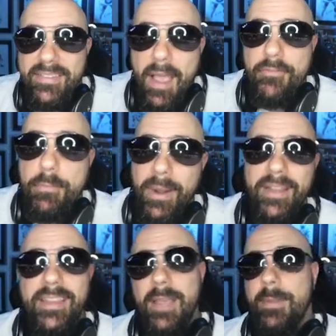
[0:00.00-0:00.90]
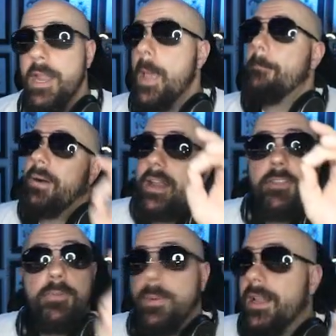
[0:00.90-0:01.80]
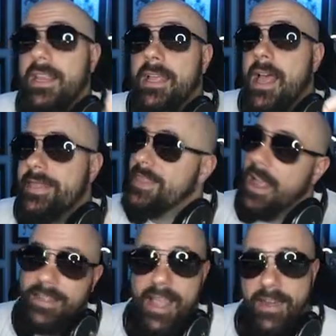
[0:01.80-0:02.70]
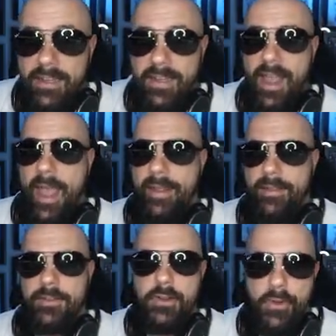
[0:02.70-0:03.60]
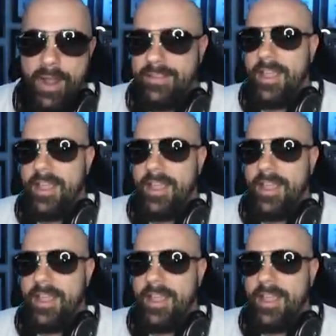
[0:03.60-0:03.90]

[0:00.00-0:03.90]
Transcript: everybody demon, but he's really not that good at it. You know, that's,